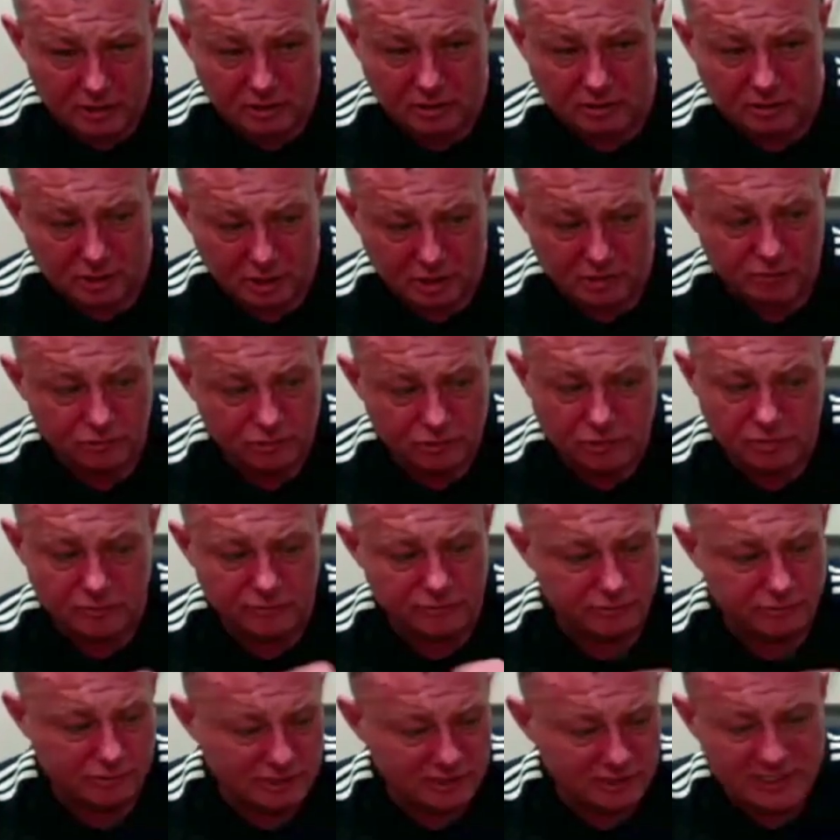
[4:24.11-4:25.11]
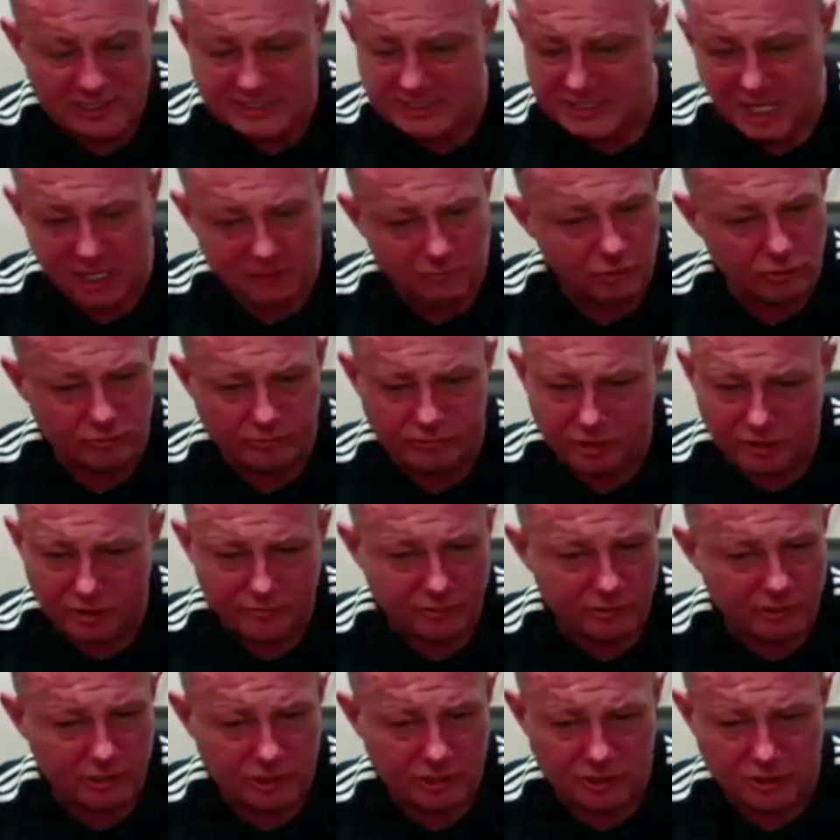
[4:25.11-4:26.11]
Kind of recovery. Clean time rubs off
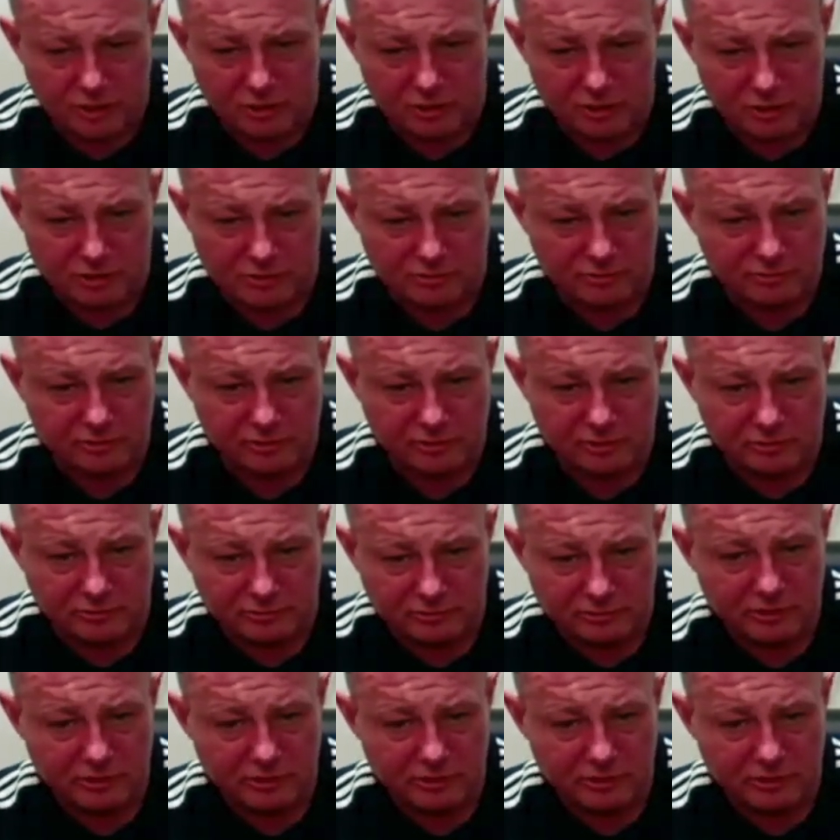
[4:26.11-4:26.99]
on each other. It just does.